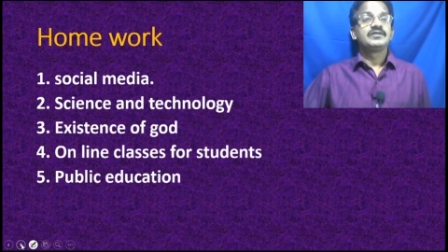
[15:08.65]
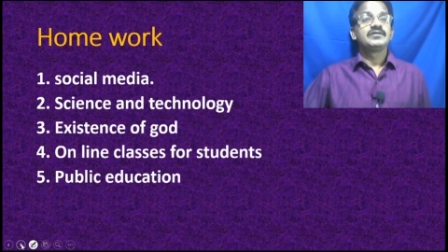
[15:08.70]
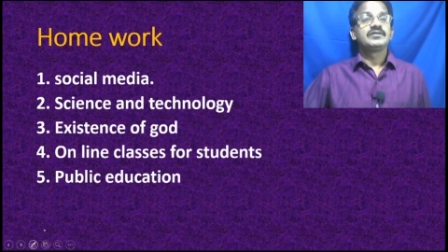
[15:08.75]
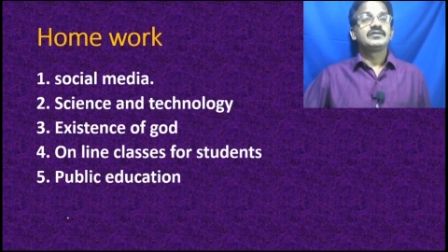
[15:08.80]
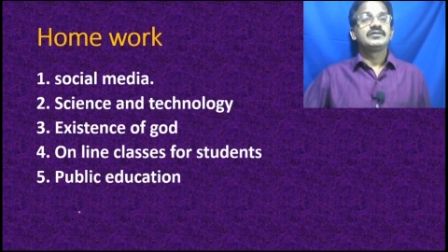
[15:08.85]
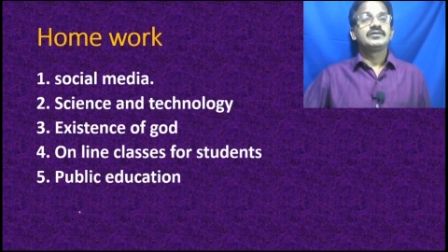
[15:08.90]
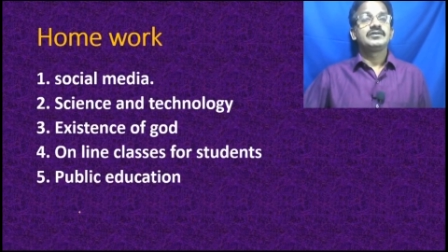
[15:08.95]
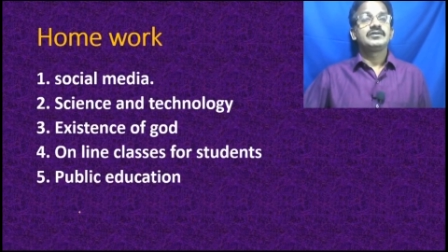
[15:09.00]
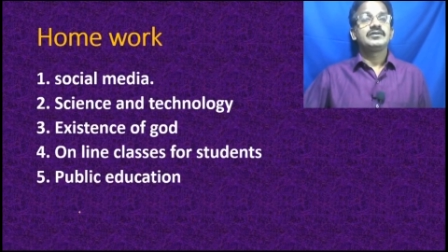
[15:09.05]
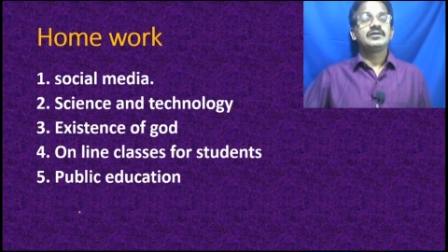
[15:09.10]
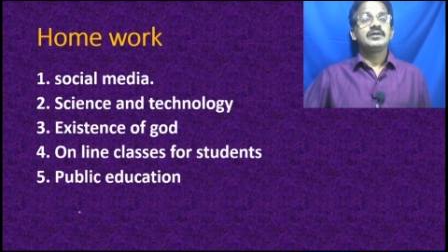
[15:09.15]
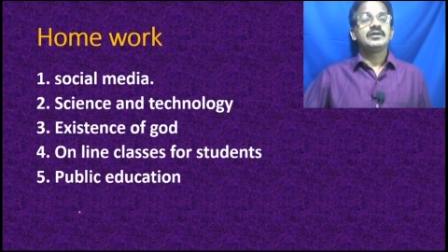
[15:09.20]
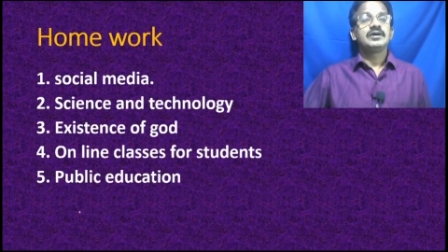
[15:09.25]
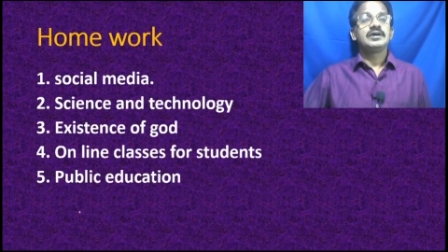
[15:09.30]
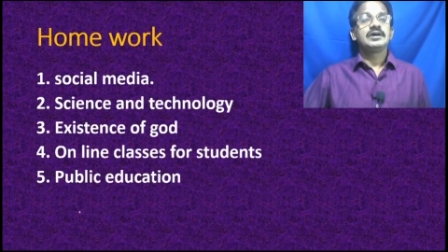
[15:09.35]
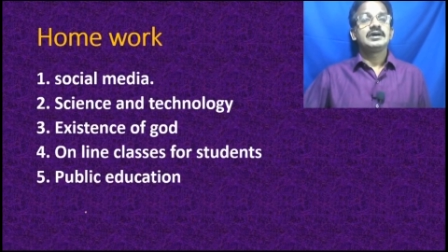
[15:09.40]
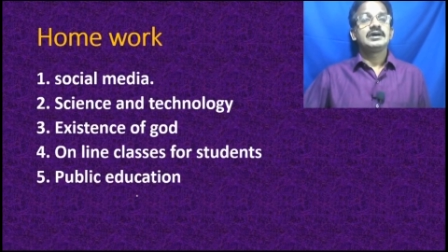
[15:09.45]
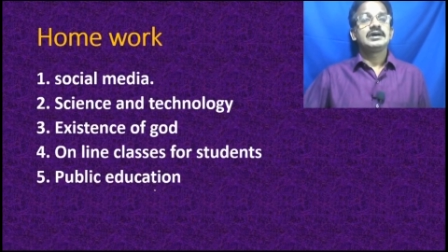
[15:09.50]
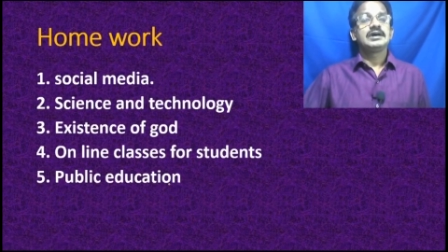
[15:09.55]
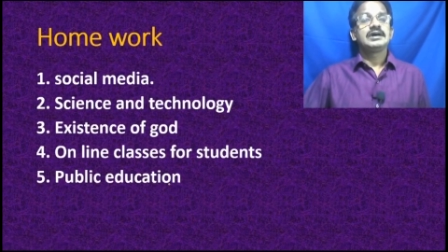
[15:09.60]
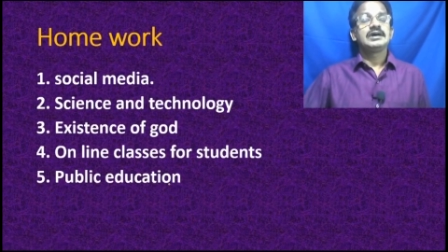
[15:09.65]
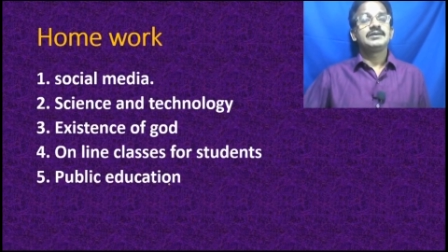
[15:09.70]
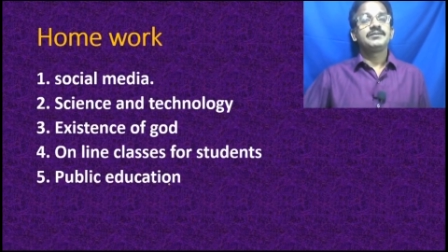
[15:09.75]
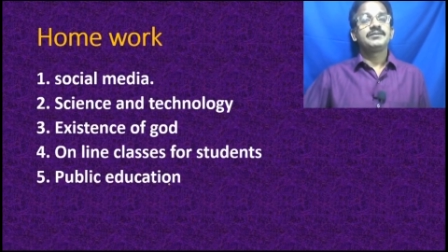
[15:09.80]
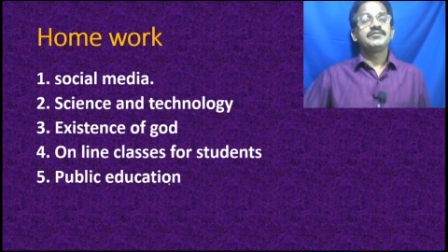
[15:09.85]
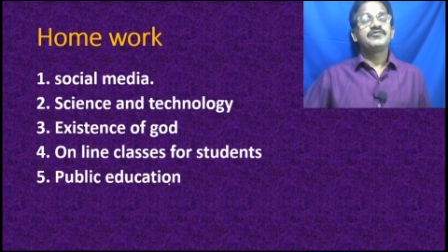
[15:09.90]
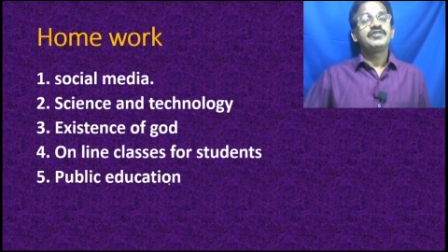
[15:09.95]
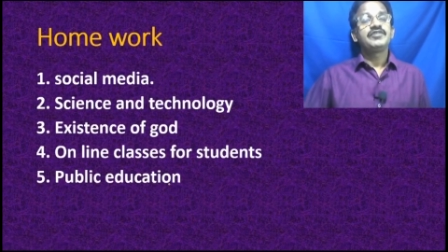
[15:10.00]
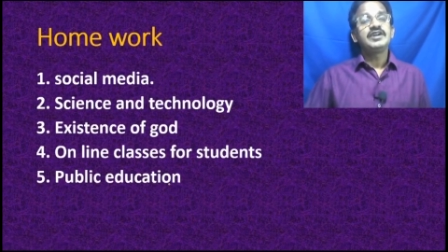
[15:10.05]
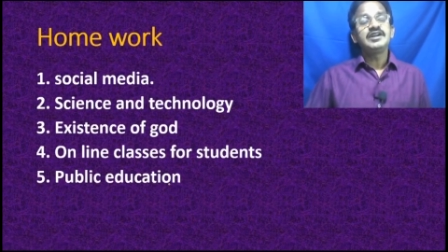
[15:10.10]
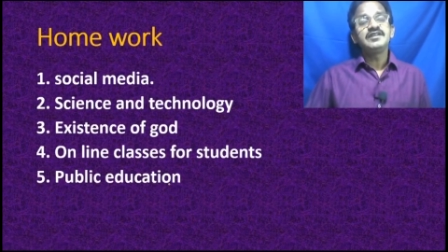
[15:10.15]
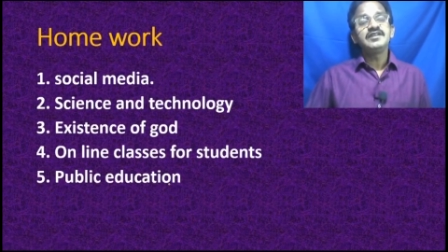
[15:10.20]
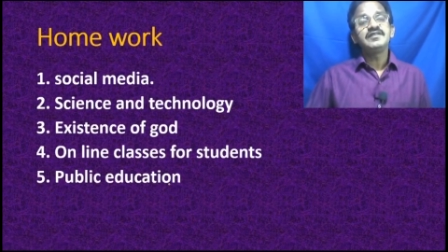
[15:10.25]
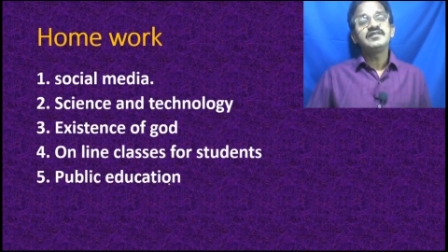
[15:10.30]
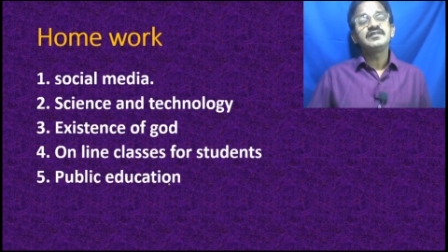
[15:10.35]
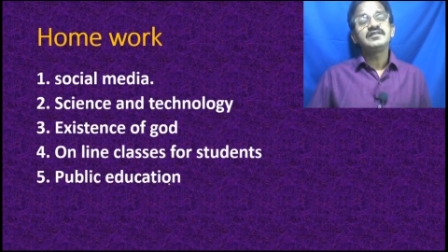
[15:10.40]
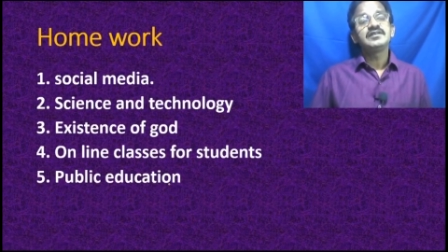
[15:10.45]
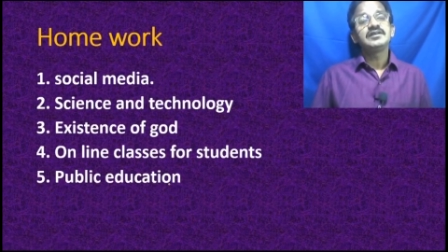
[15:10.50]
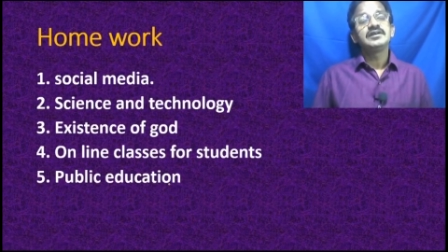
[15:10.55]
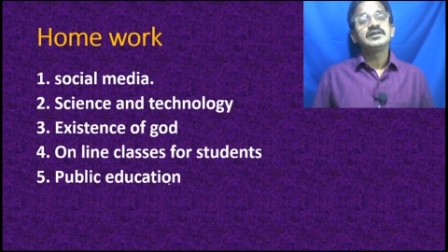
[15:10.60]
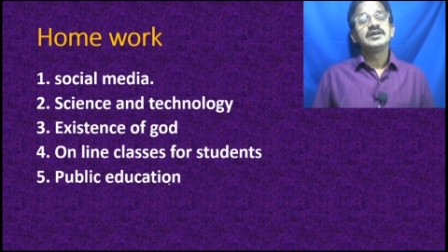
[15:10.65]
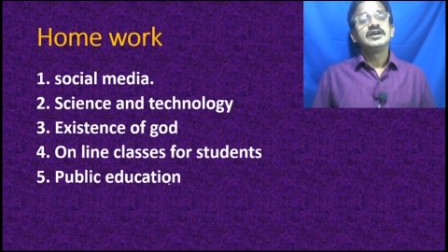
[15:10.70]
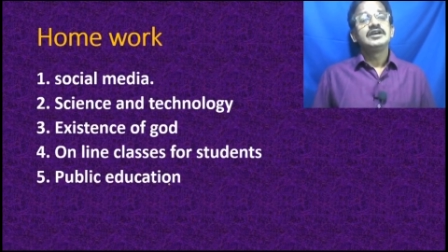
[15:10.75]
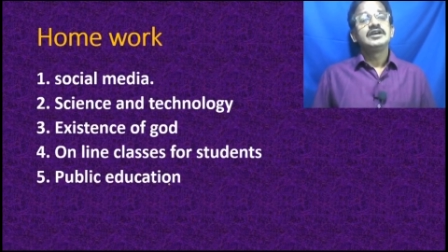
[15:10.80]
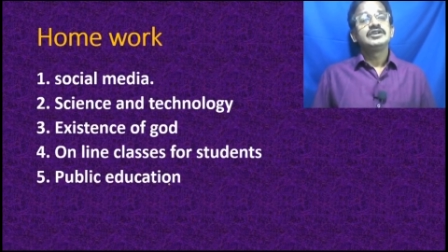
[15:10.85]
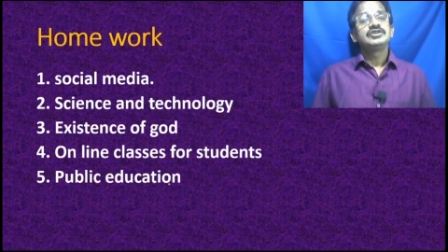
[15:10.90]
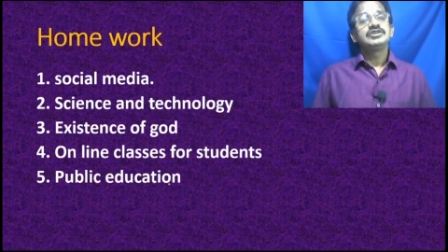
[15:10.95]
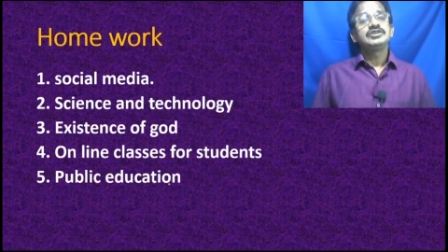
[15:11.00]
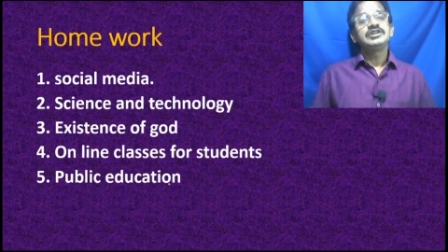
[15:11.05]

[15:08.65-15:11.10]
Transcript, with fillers: So um, friends uh,